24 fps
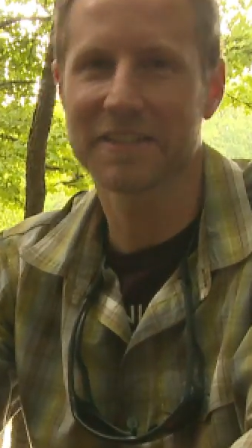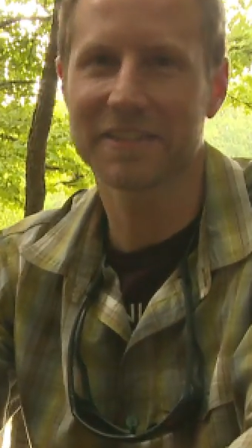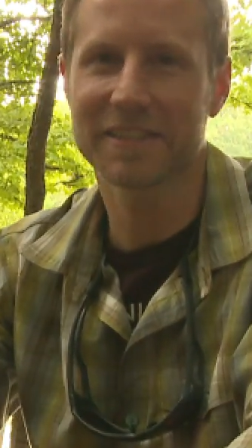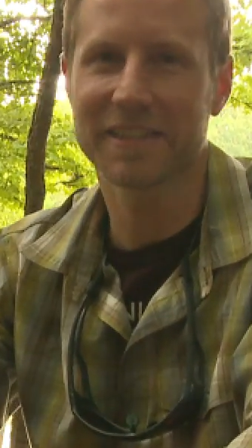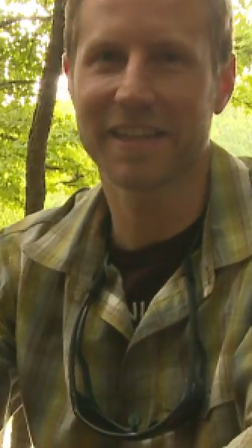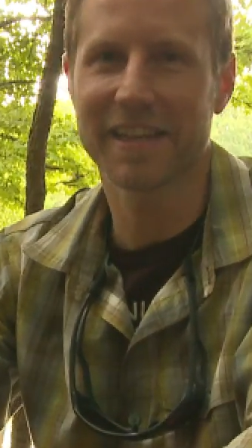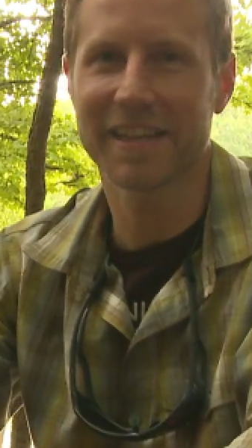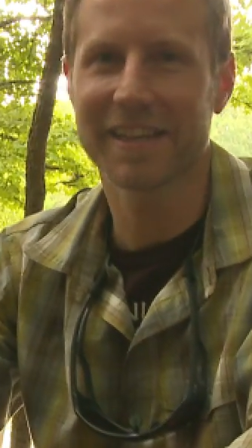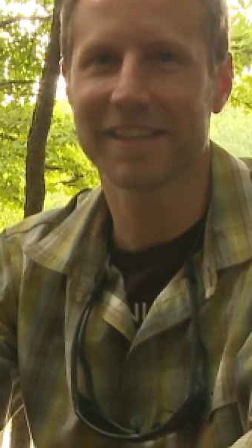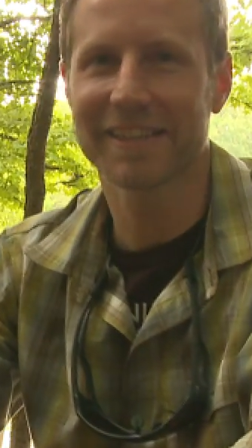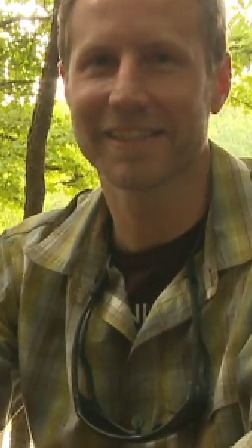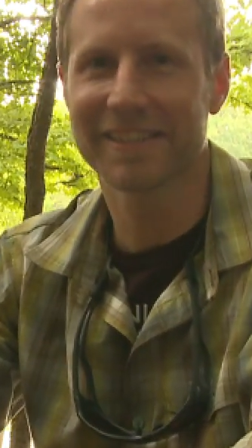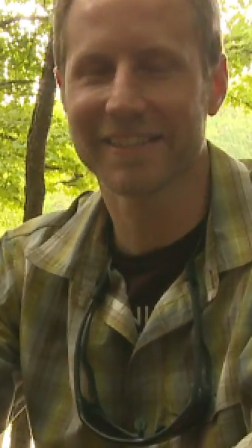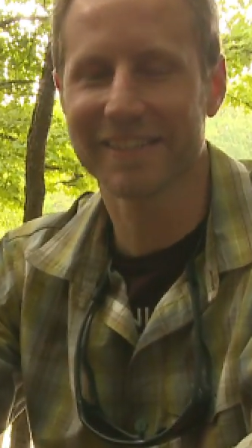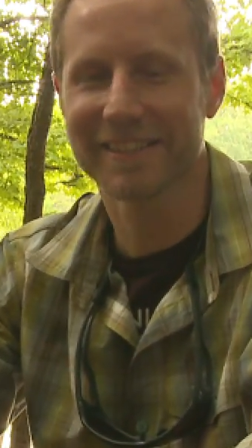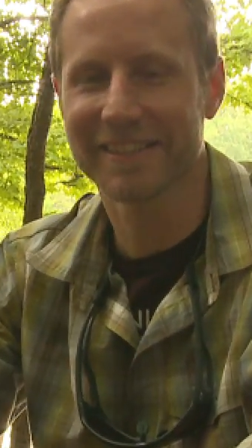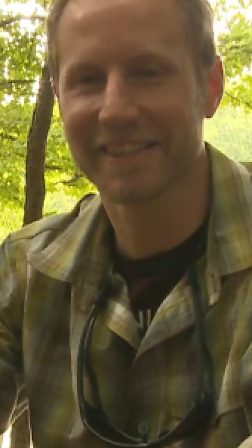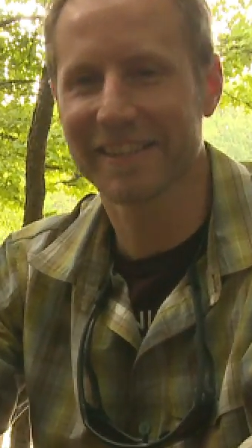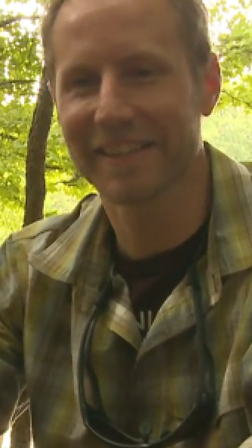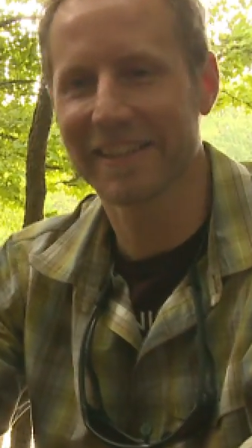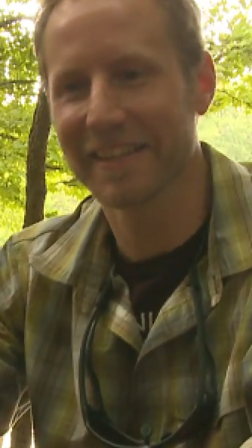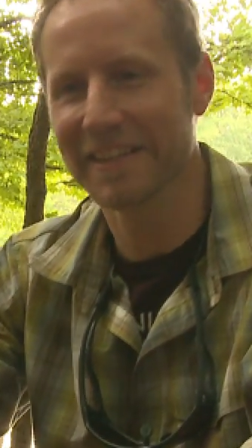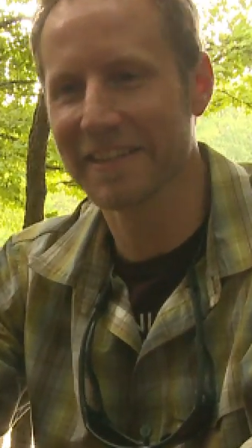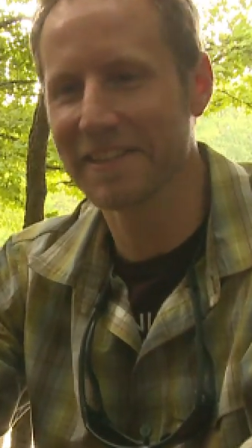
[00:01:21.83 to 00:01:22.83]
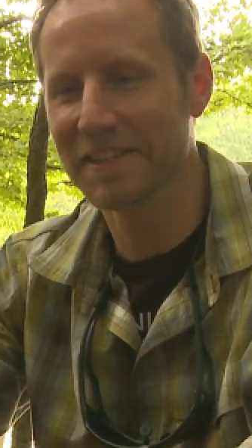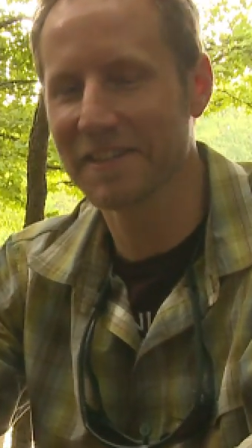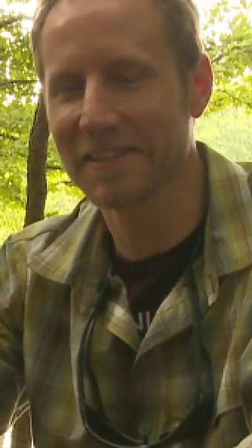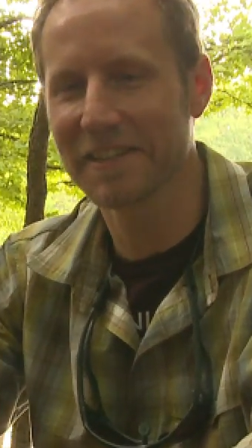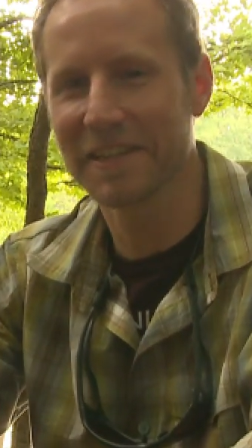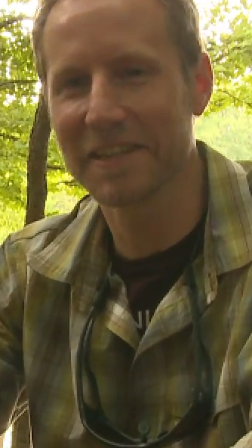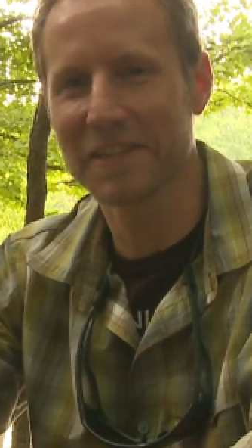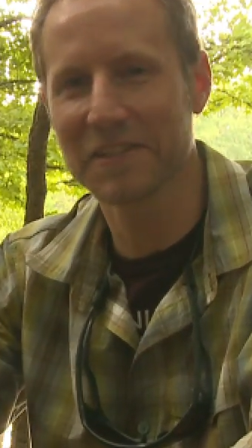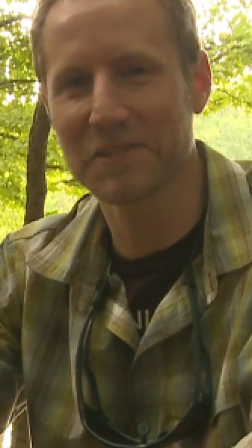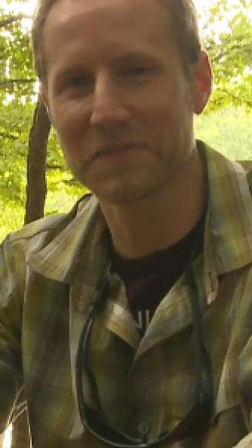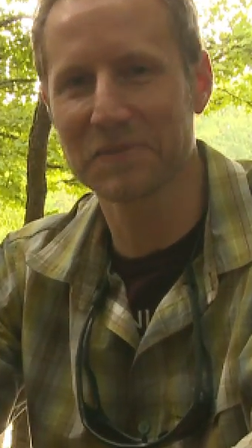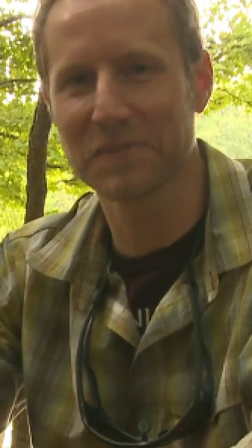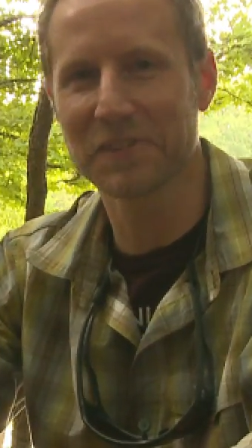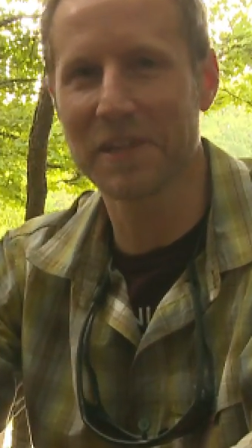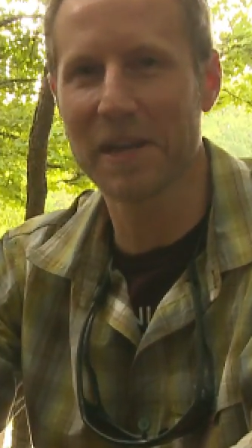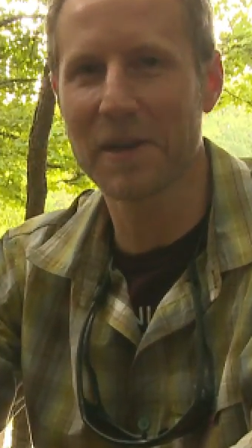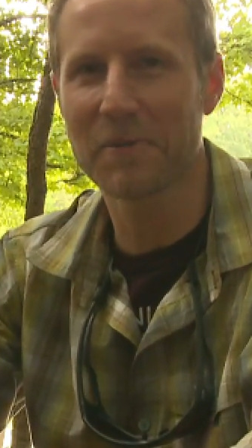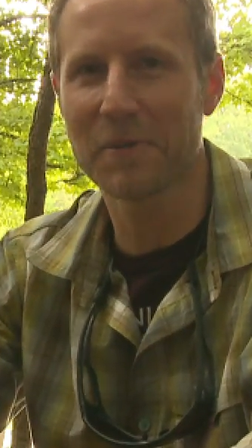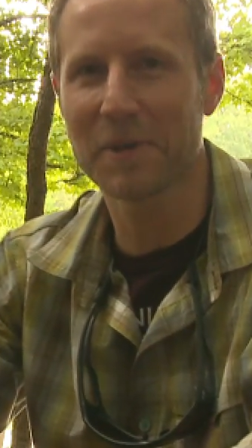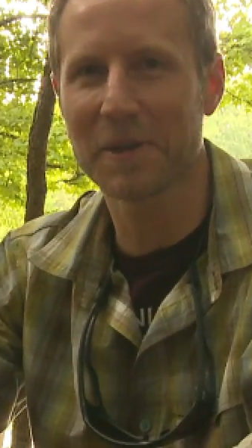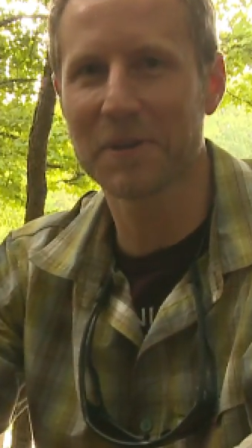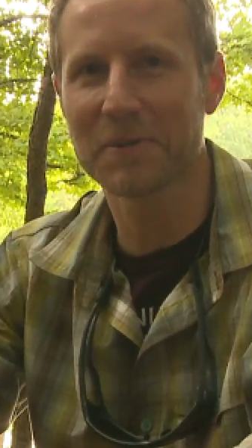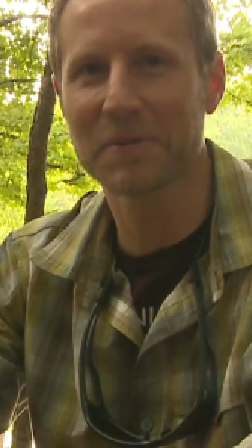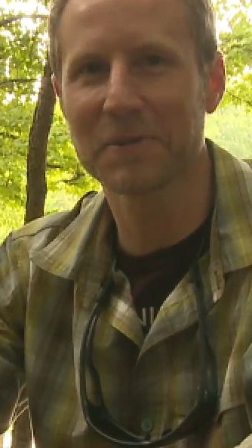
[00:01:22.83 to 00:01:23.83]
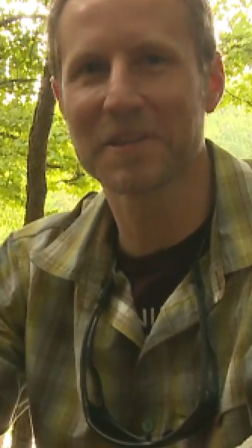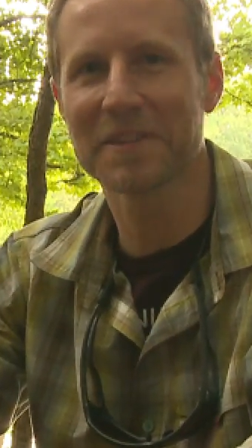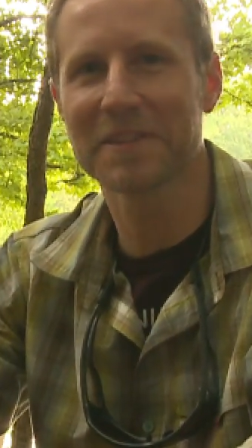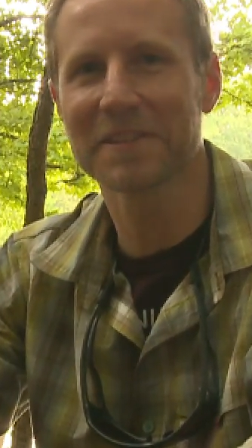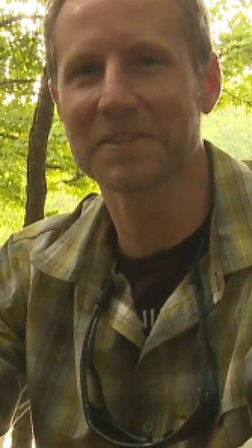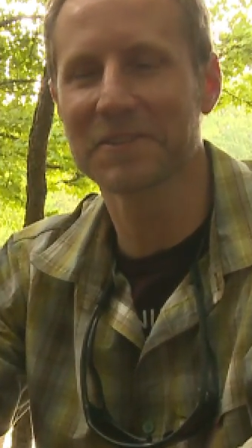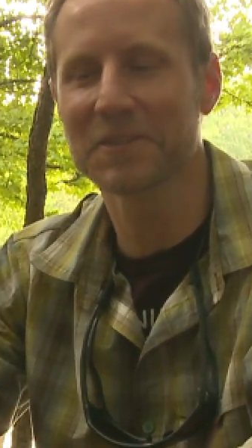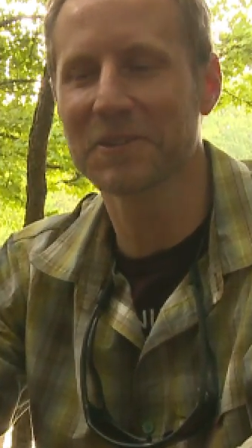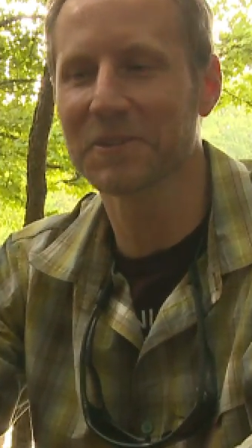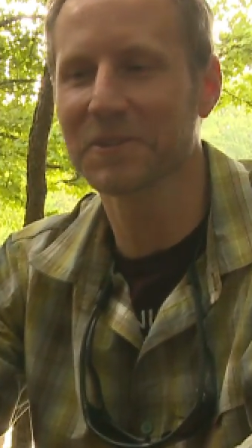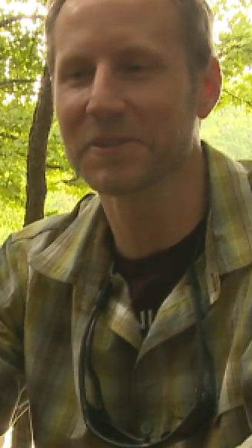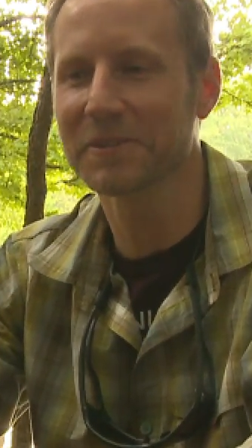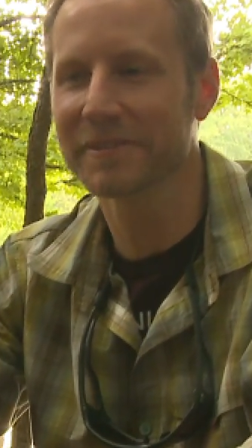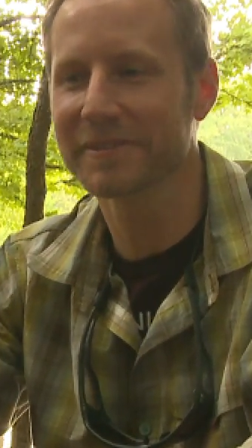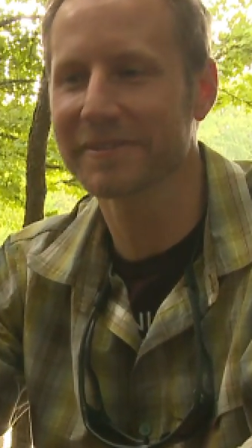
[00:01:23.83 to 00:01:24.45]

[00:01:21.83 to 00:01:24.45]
skeg, and you can hit some flat water with it too,